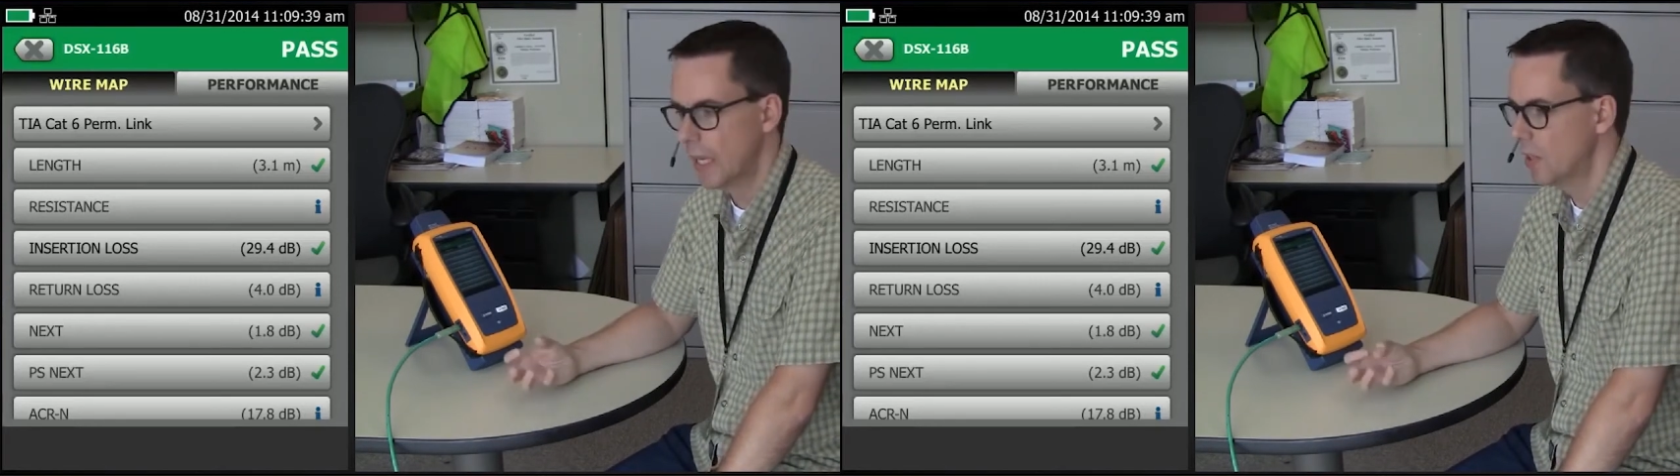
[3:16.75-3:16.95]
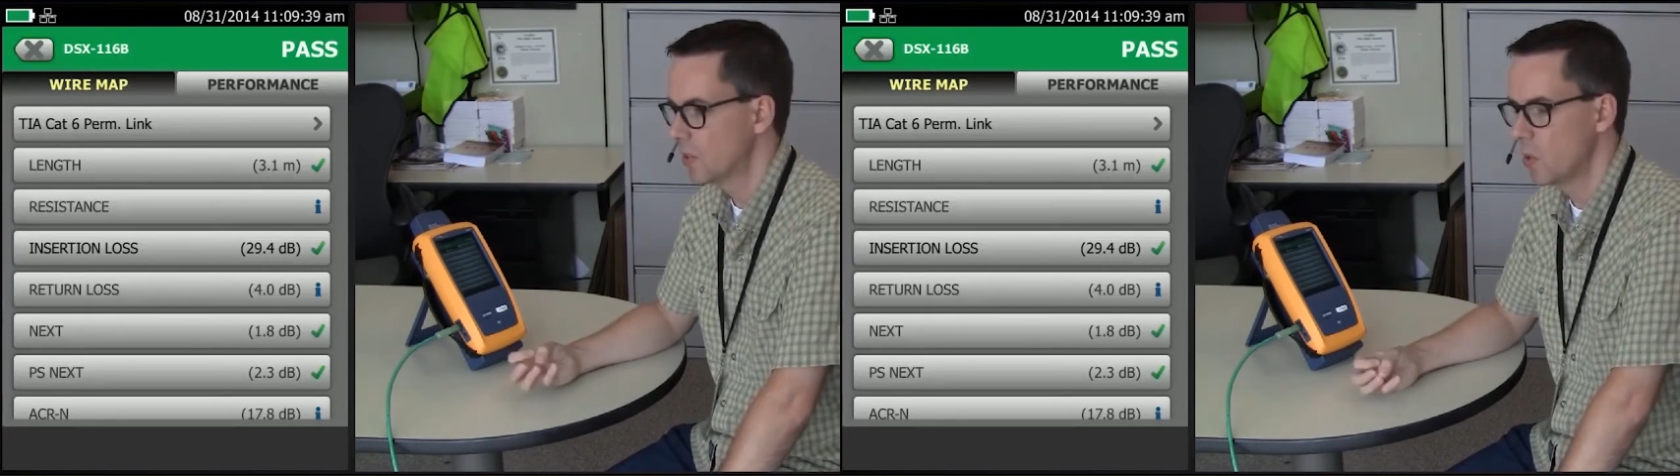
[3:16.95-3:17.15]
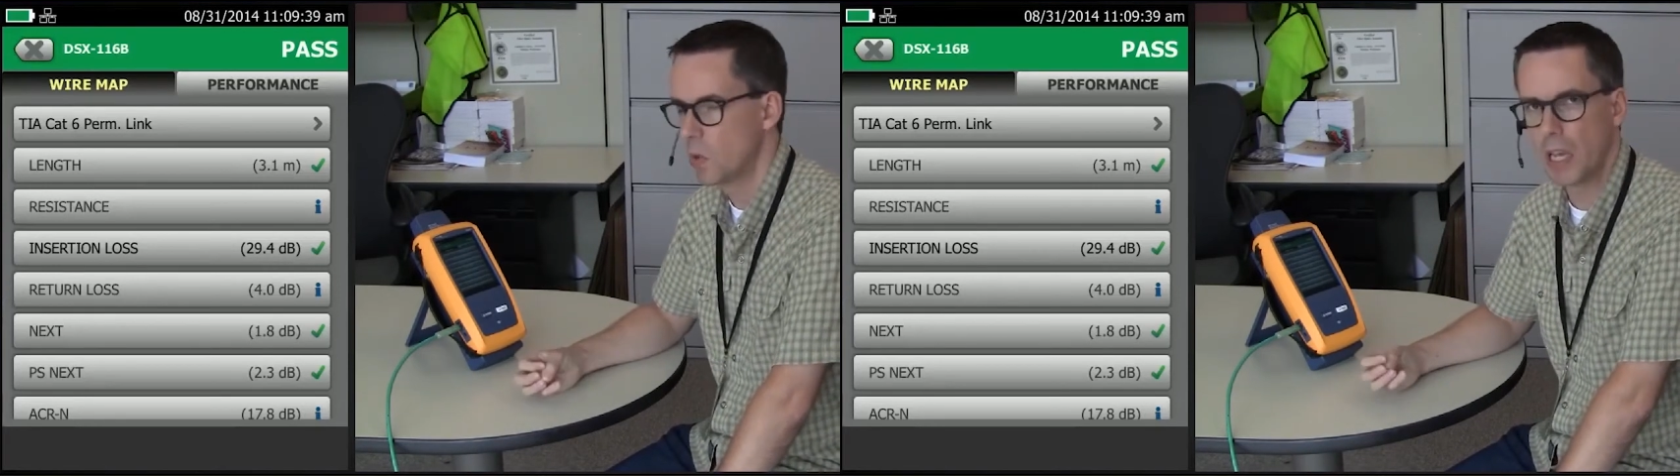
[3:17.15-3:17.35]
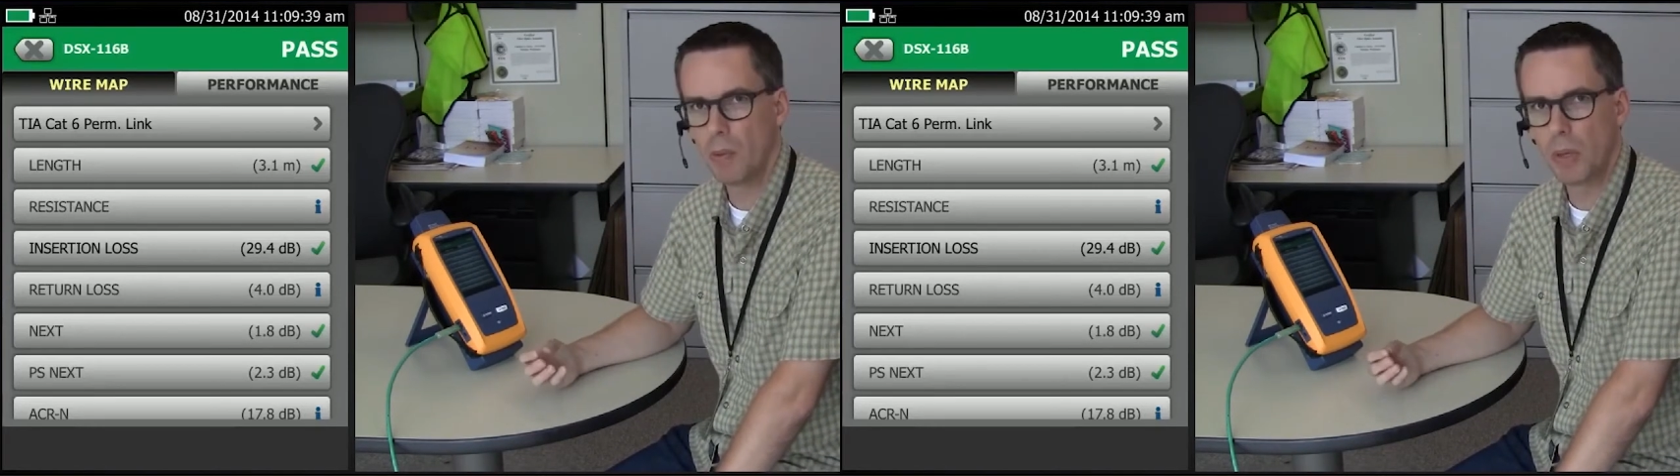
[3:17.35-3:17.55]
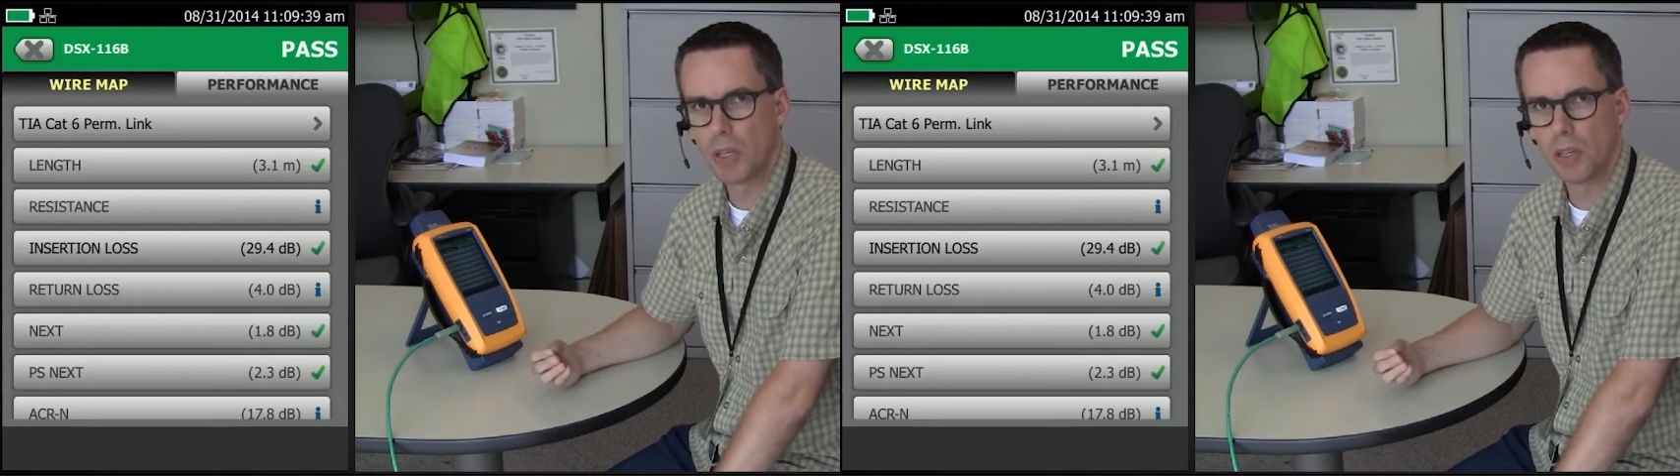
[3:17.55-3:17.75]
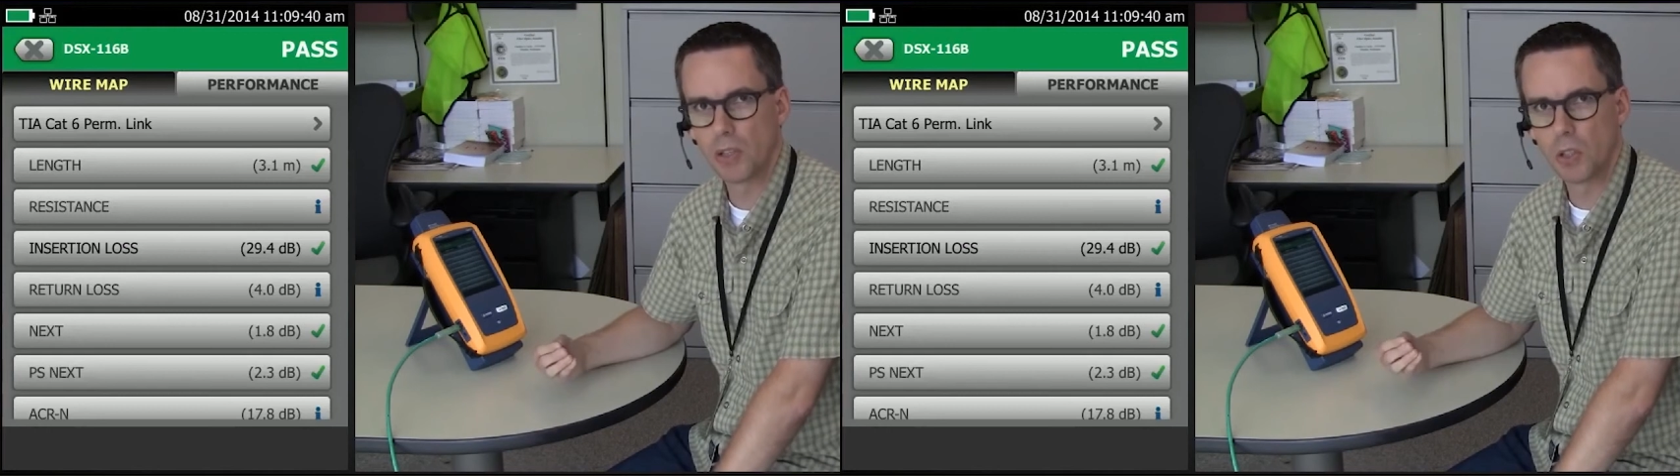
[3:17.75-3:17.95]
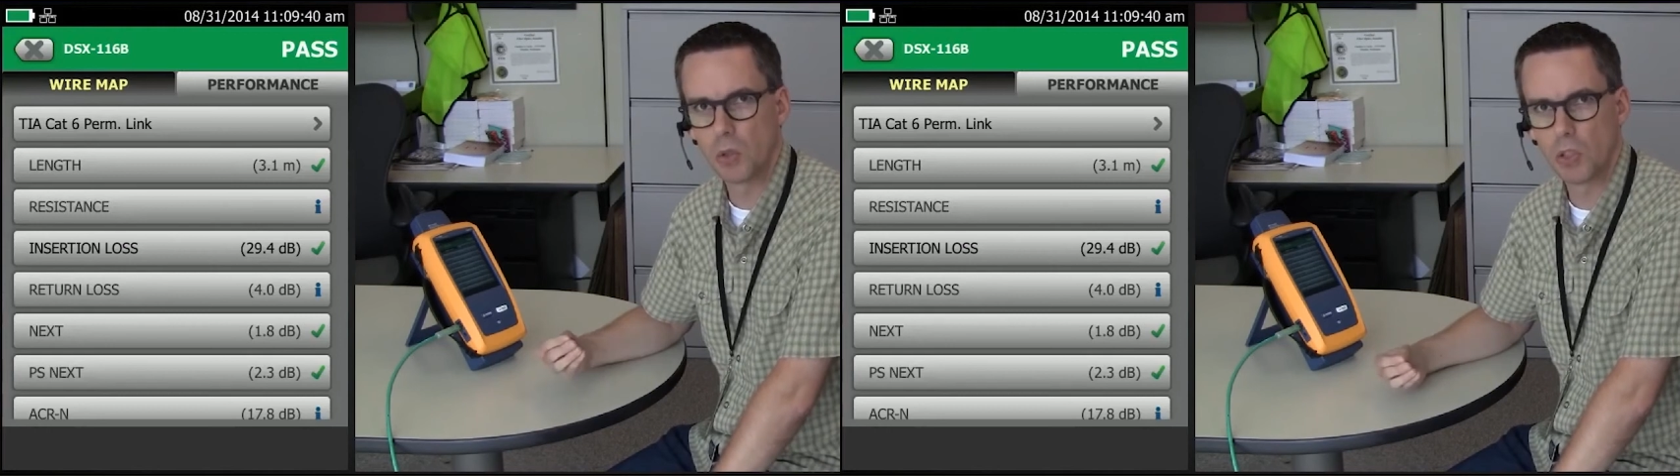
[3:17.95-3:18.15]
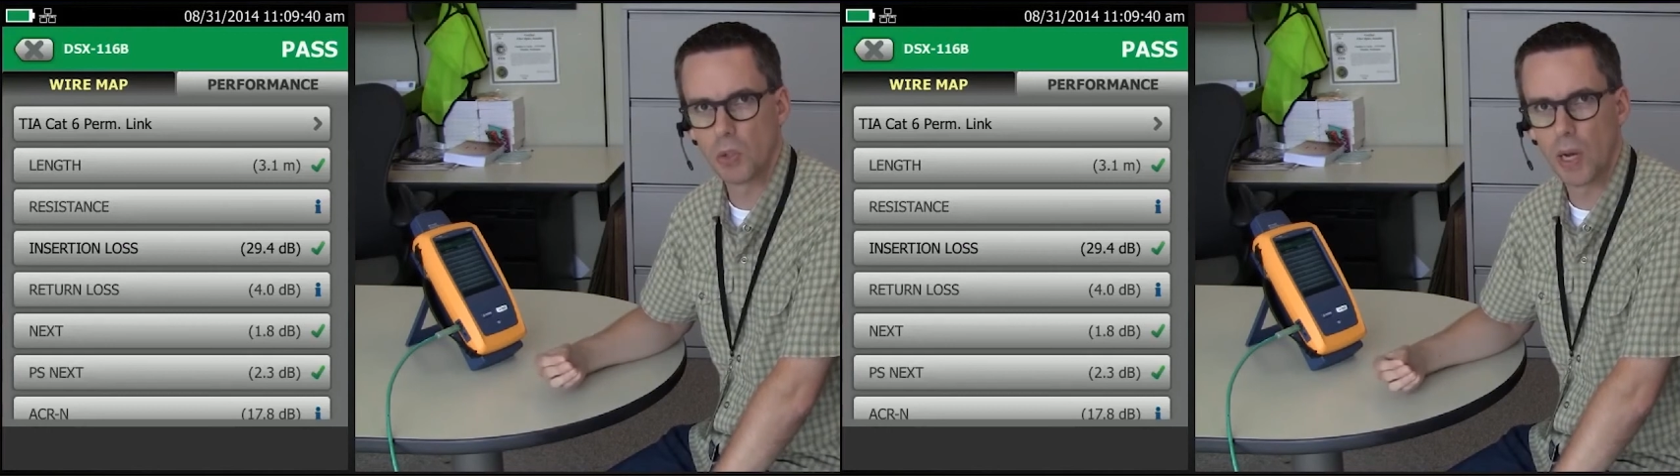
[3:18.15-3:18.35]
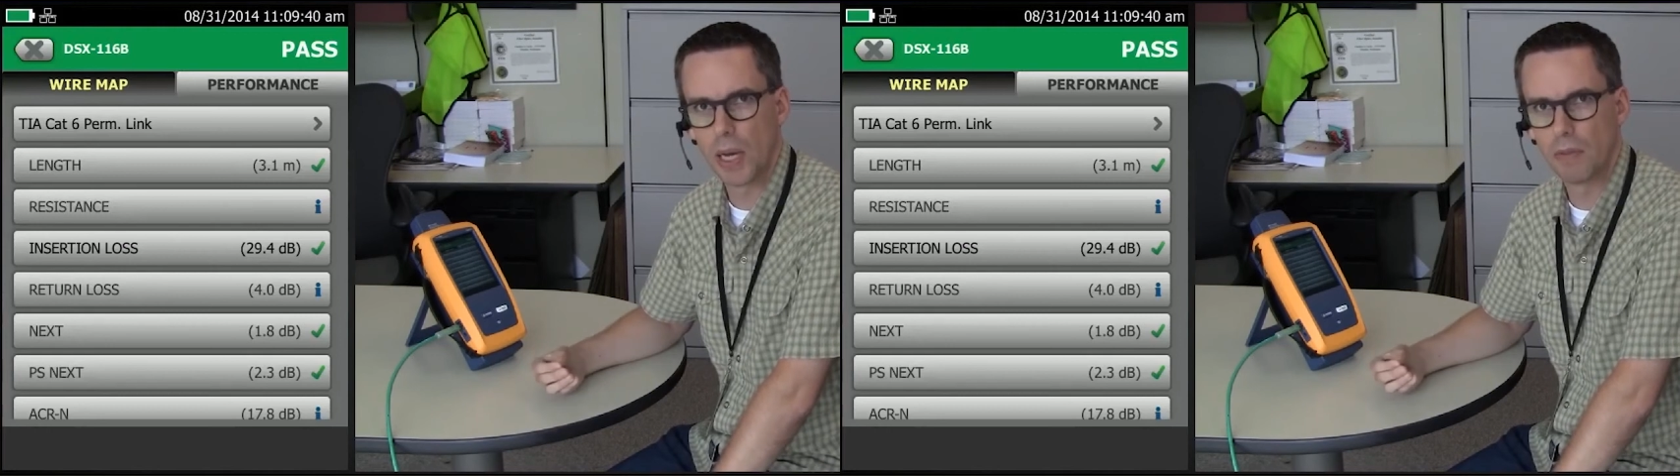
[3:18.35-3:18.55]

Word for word: it's okay because you still